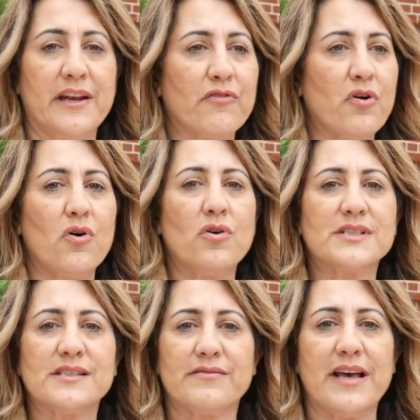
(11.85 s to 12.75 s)
And of
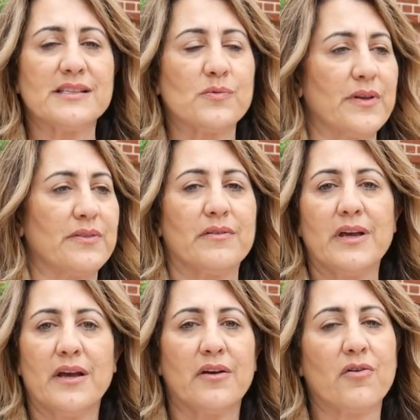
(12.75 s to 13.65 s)
course, that's with
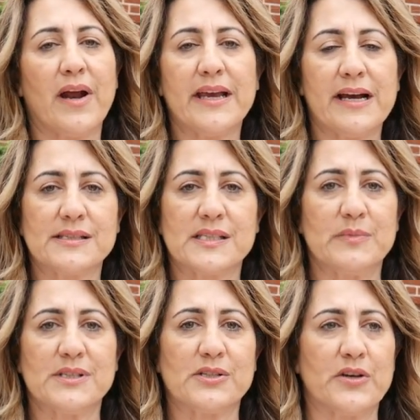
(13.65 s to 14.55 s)
great
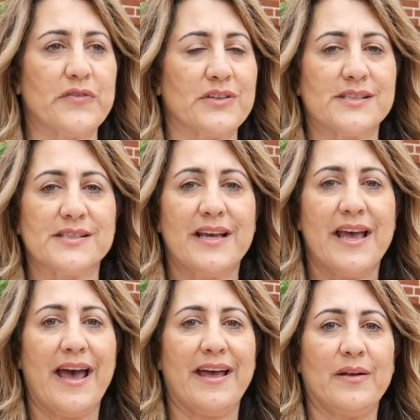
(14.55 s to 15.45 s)
customer service
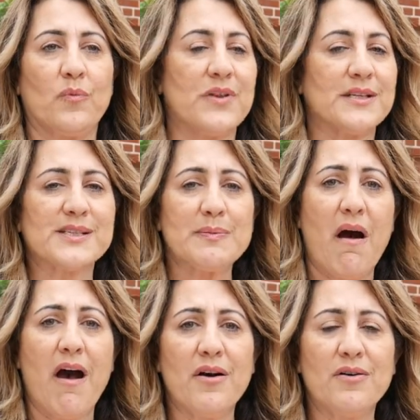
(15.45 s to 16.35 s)
and with a
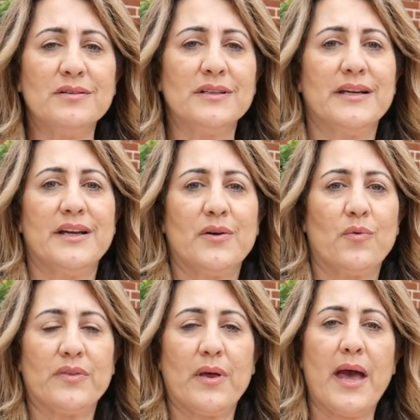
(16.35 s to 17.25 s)
smile,
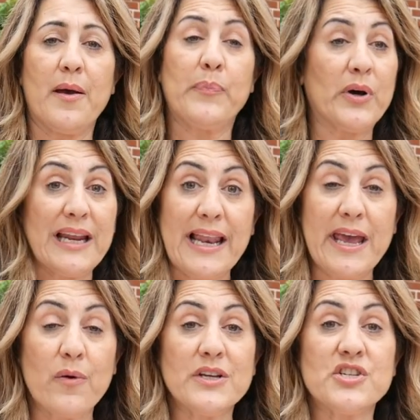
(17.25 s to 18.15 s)
with uh, body
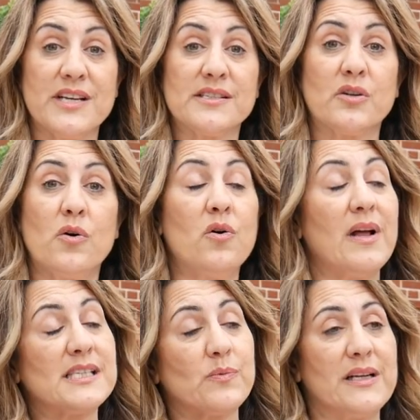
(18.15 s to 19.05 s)
language says it all,
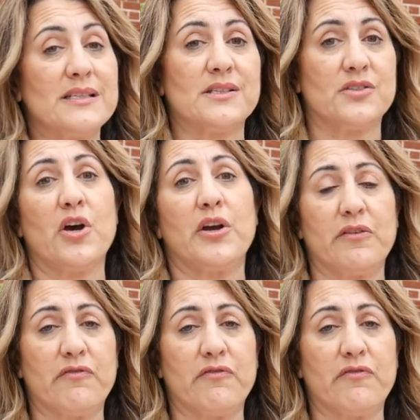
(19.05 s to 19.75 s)
as well as the tone of